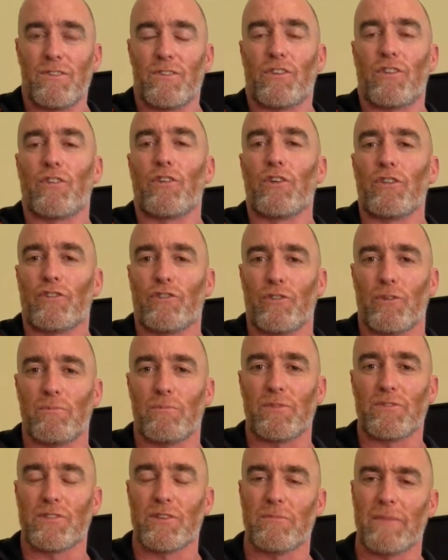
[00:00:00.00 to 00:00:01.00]
crucial
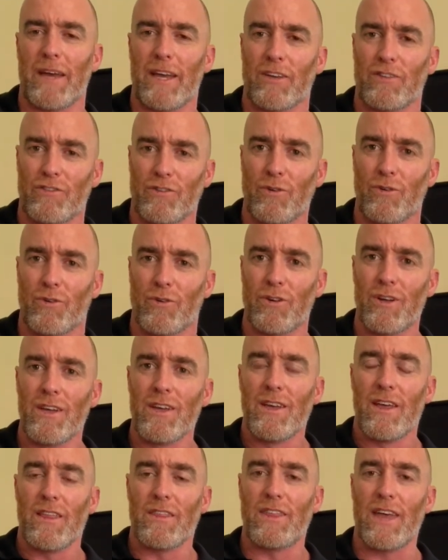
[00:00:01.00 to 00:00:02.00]
to make sure
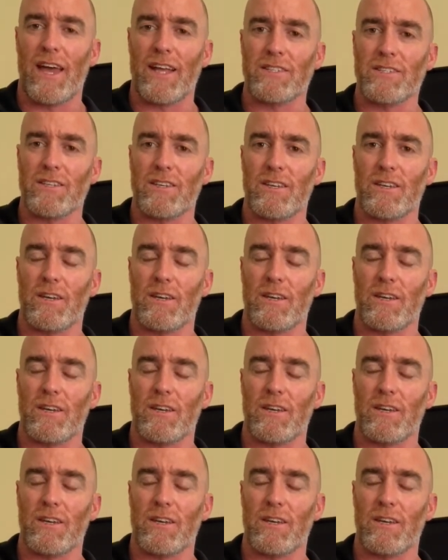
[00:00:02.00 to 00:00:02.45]
that